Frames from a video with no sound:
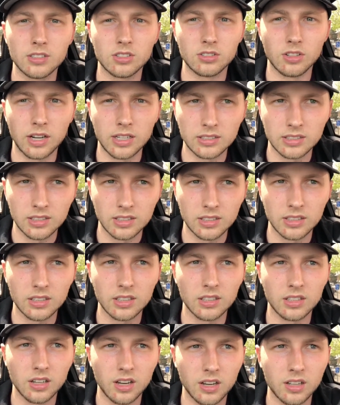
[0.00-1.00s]
Stressing
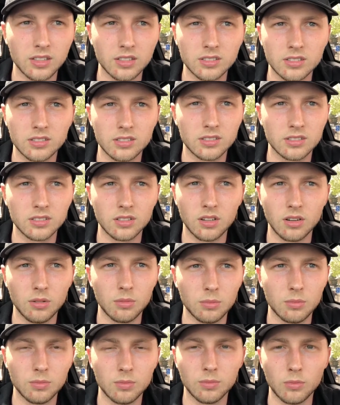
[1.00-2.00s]
can cause, you
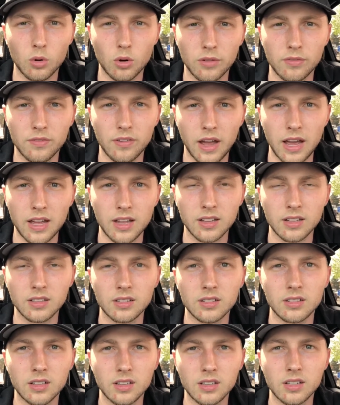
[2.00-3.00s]
know, more fat
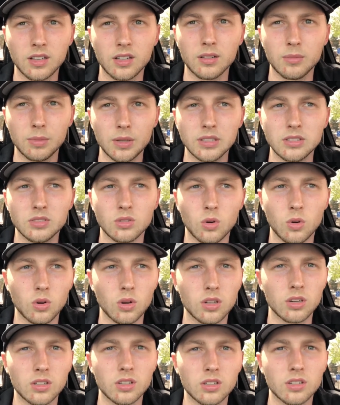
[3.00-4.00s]
to be
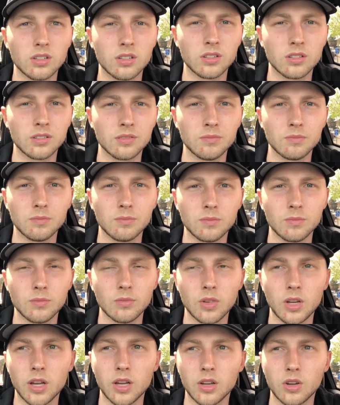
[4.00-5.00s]
stored, and
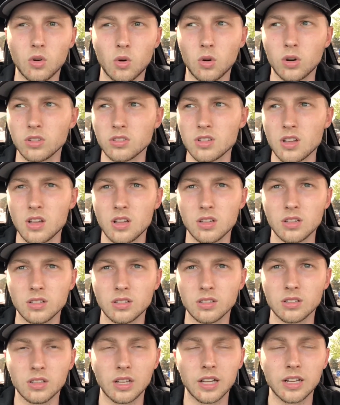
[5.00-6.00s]

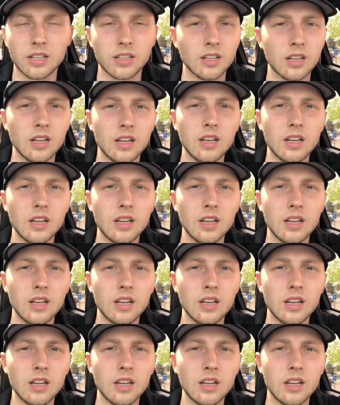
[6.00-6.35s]
cortisol, like